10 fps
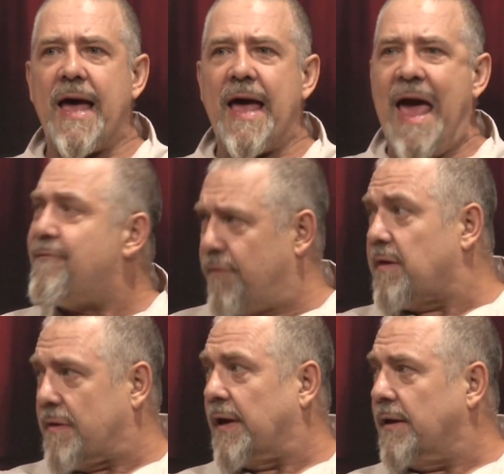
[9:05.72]

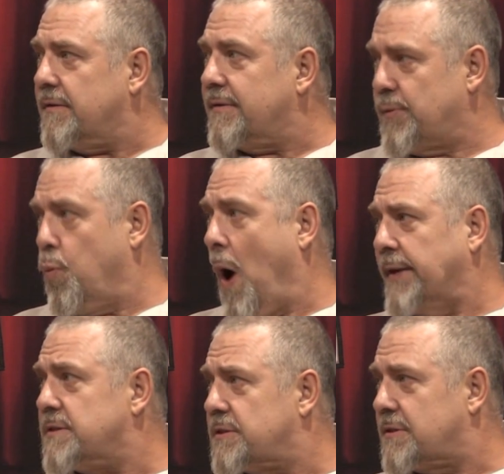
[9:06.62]
everything at
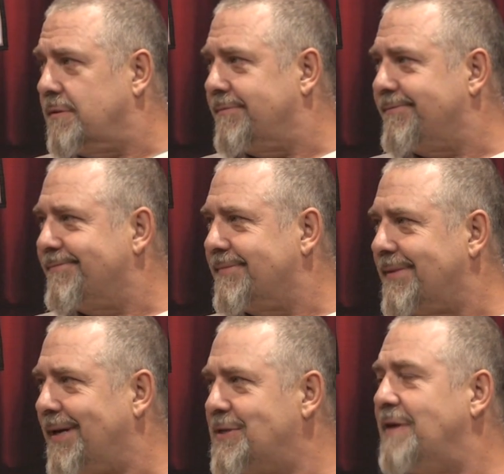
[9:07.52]
once, as
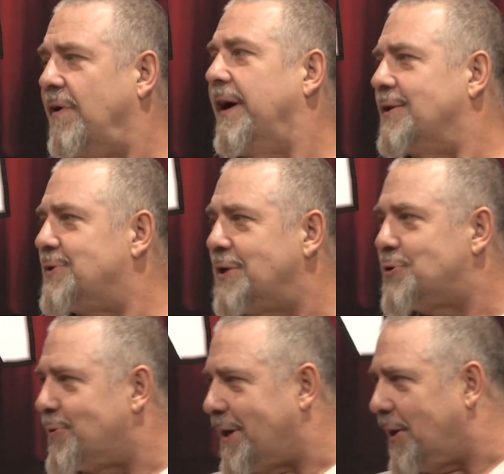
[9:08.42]
if I had a
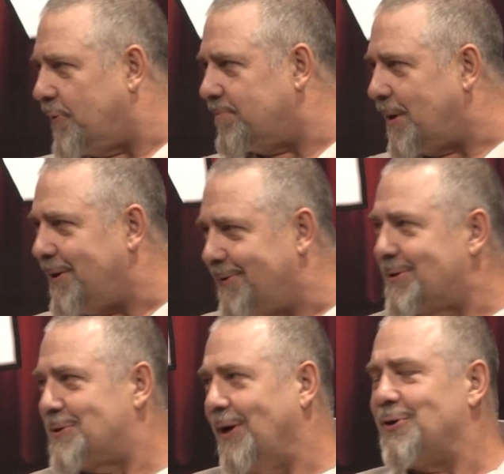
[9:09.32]
century ahead of me,
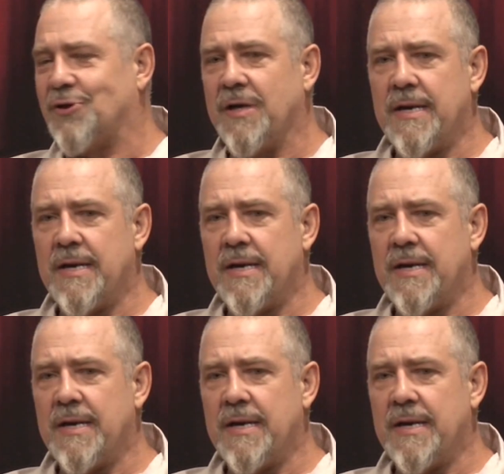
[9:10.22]
as such.